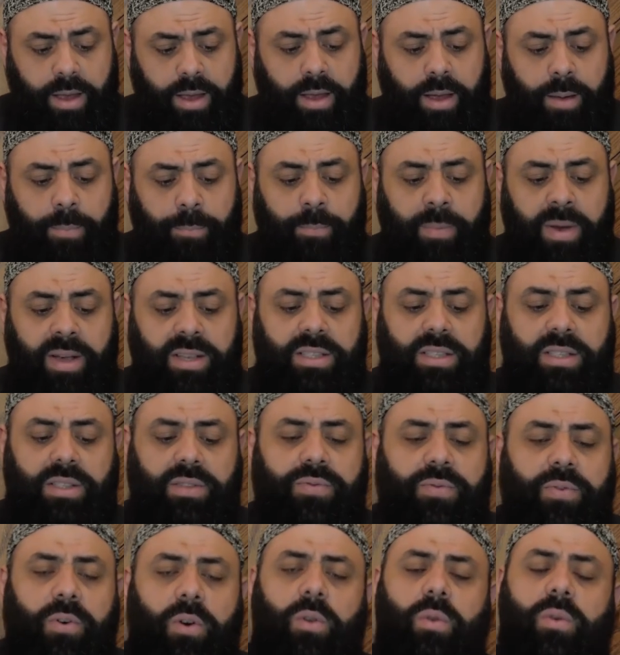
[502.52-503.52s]
must
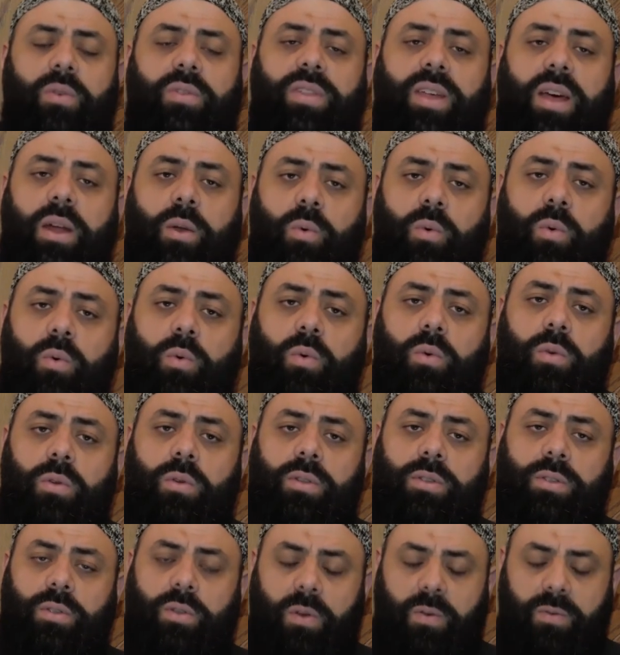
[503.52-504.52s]
follow the
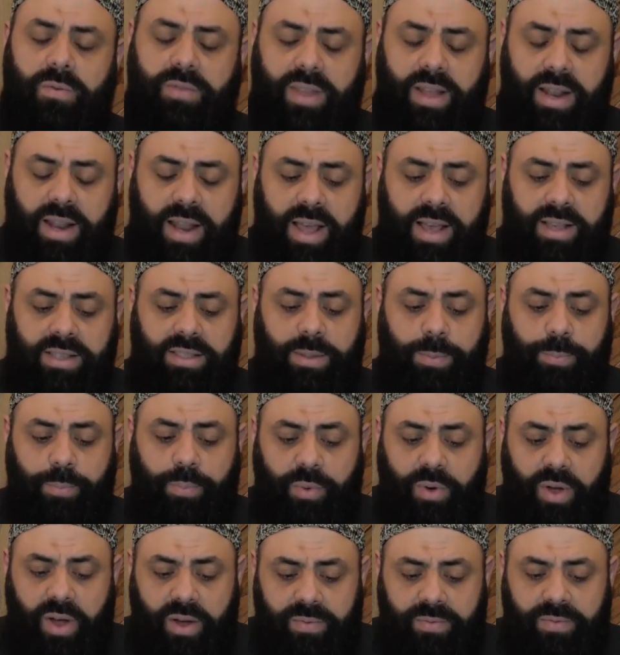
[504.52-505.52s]
rules of the last
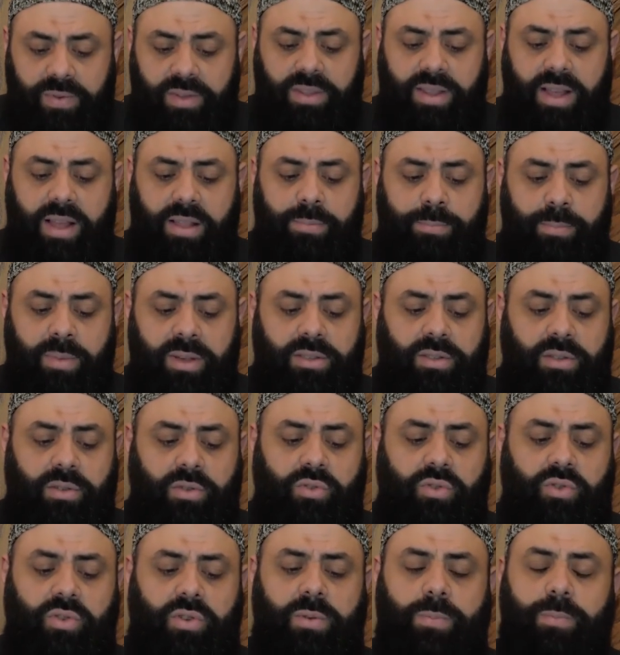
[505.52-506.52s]
prophet and
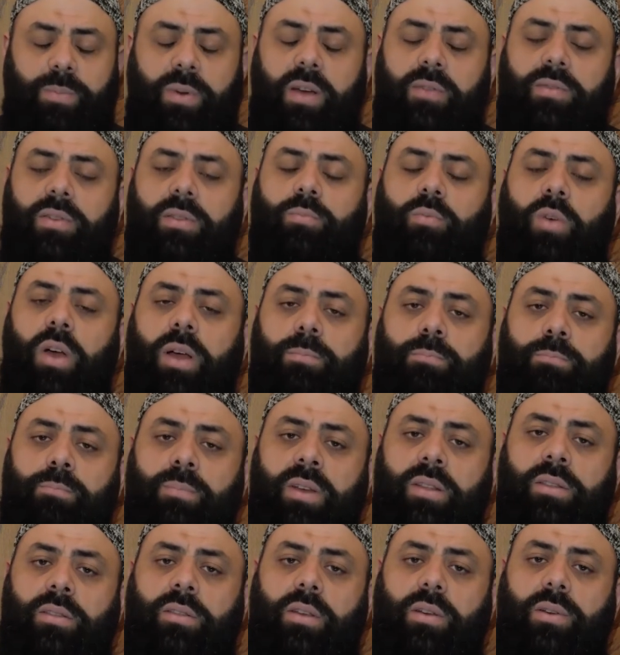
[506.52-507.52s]
messenger, Prophet
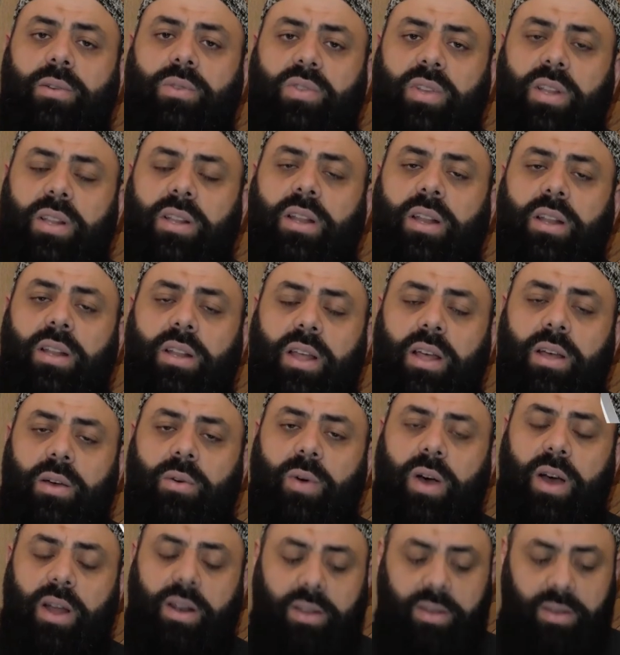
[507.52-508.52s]
Muhammad sallallahu
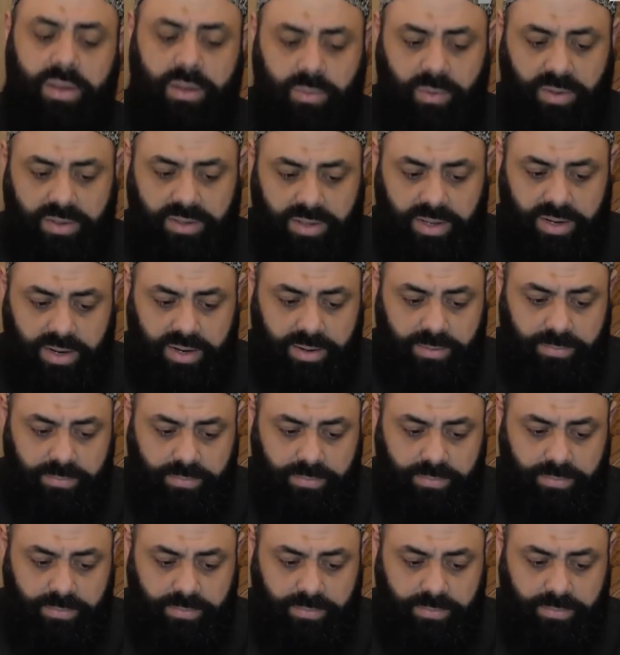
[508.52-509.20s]
alayhi wasallam.